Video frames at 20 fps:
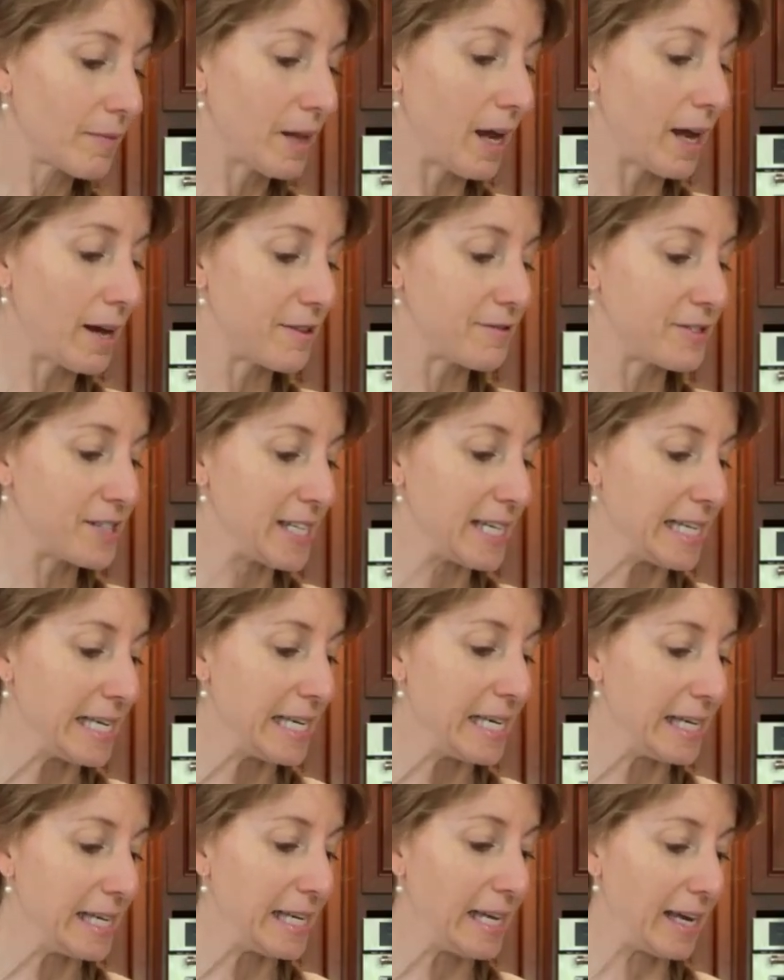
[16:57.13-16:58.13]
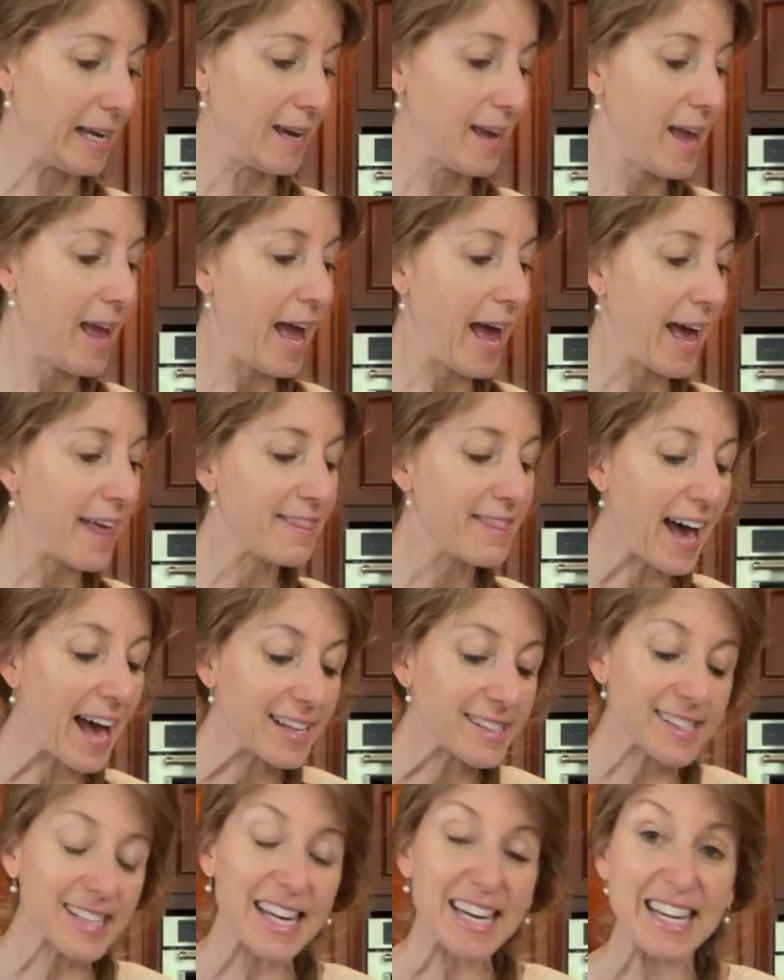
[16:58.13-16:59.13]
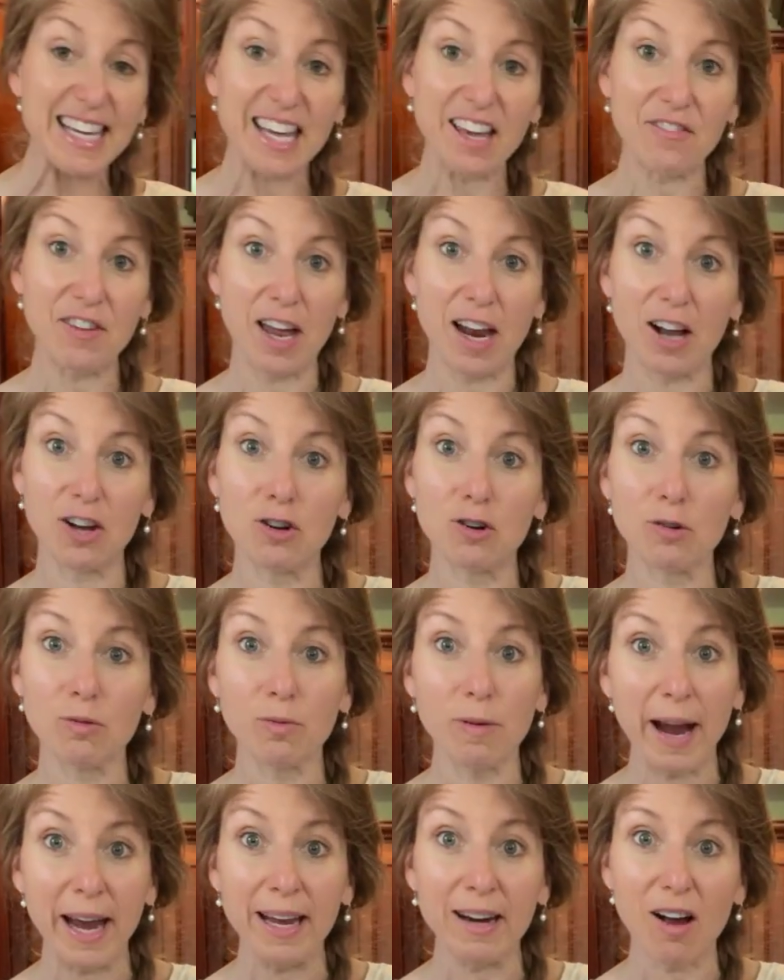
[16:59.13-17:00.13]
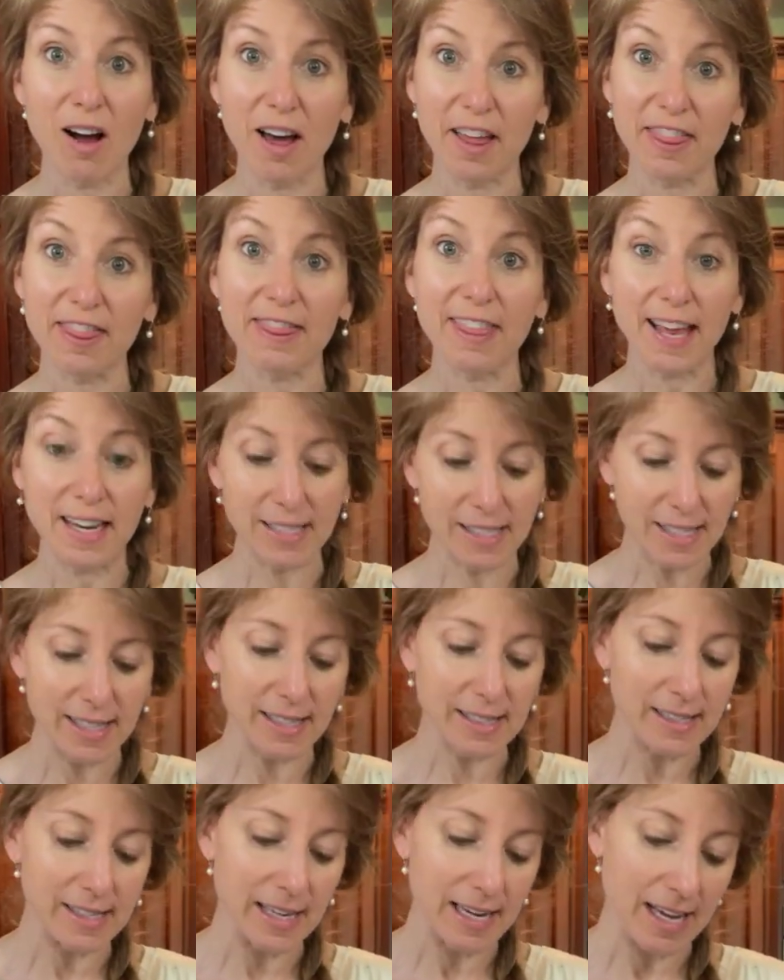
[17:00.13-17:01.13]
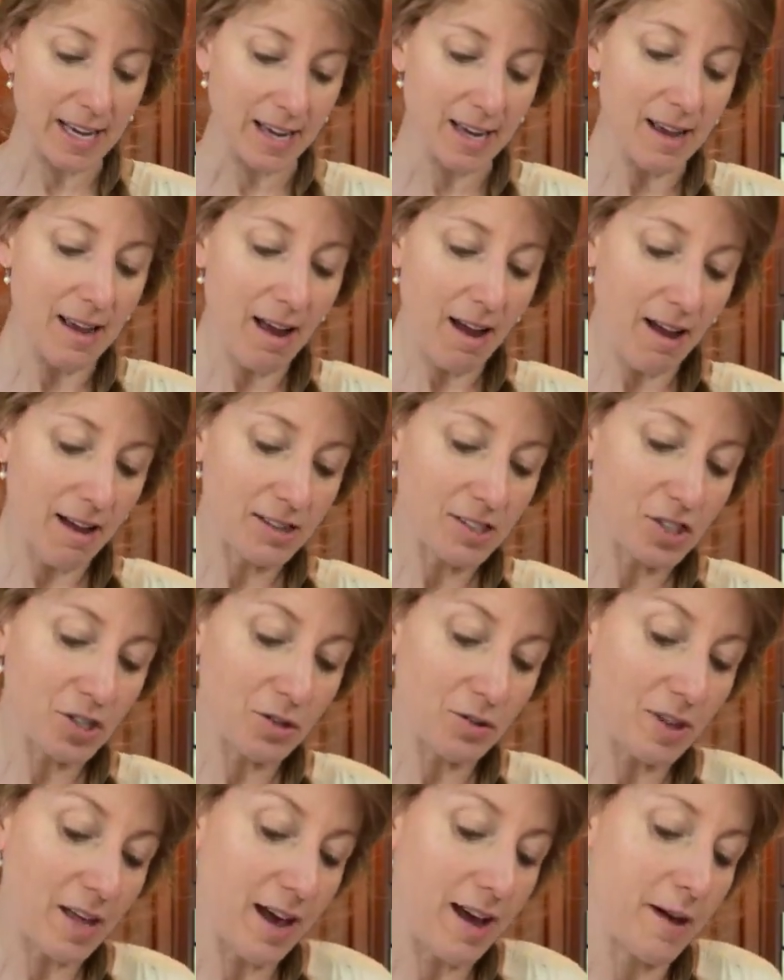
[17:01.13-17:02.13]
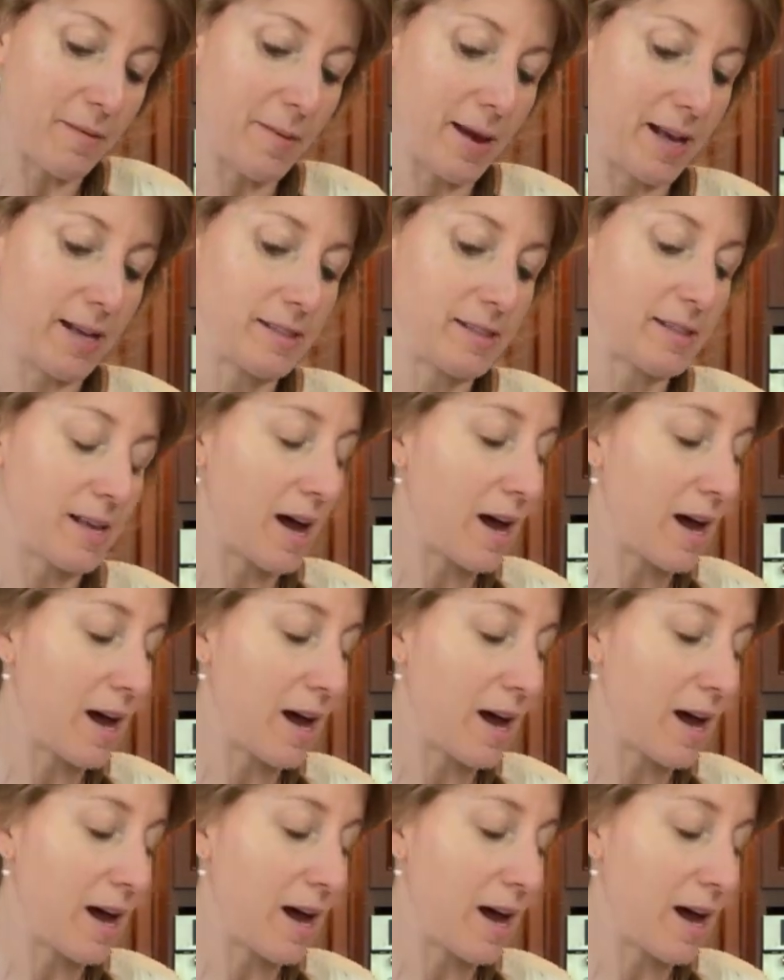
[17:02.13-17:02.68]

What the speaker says: of tahini, and that's going to give it a great authenticity to the hummus.